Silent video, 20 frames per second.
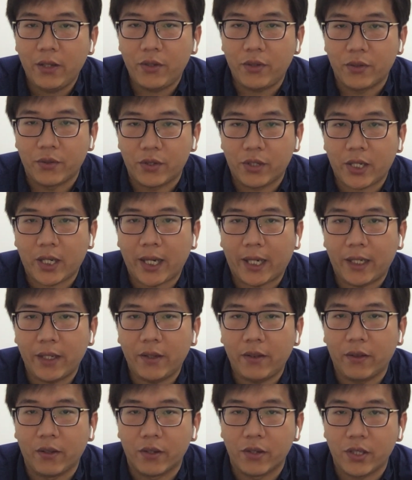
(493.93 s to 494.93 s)
to check
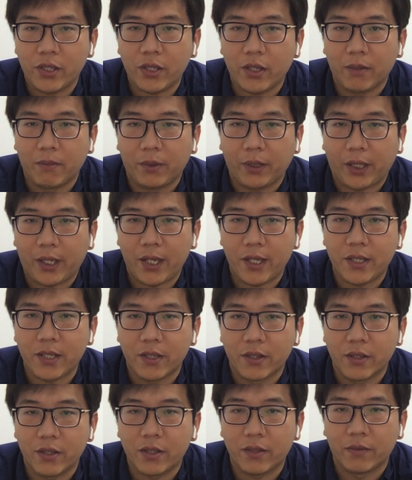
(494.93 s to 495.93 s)
those
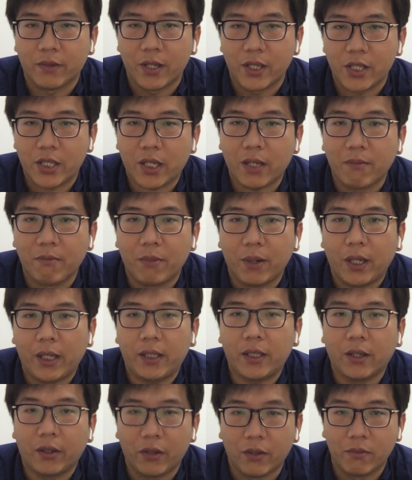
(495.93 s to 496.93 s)
applications with
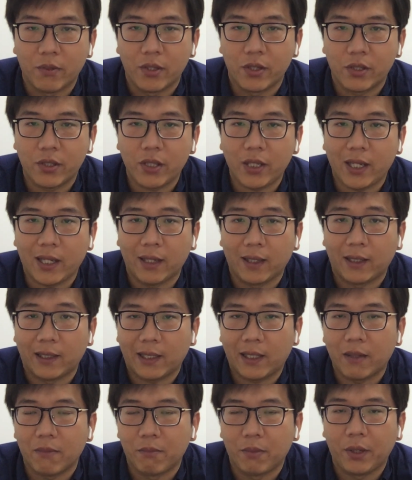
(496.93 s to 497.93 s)
complete documents and
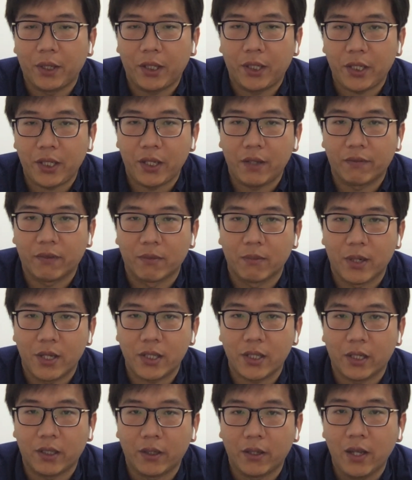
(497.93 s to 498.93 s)
complete
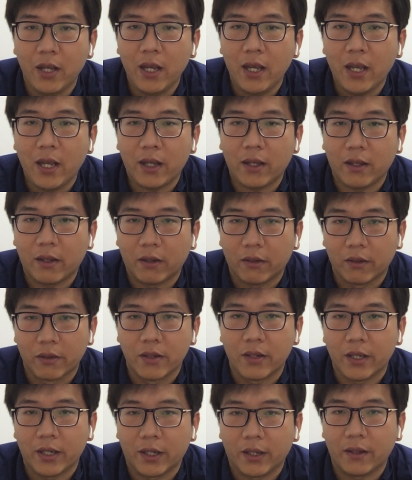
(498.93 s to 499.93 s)
information
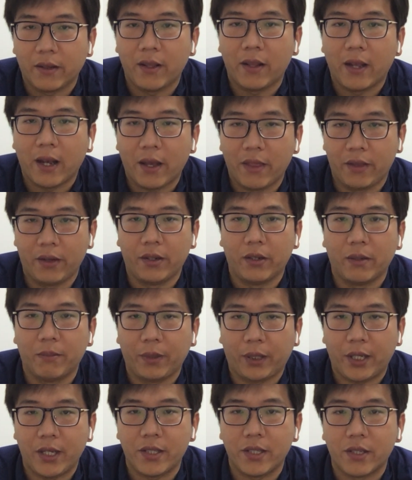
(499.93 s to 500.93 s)
earlier than other
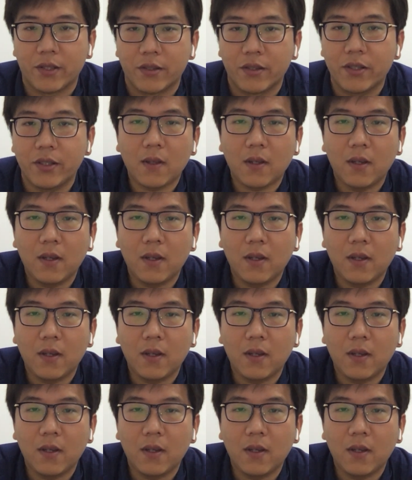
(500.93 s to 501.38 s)
applications.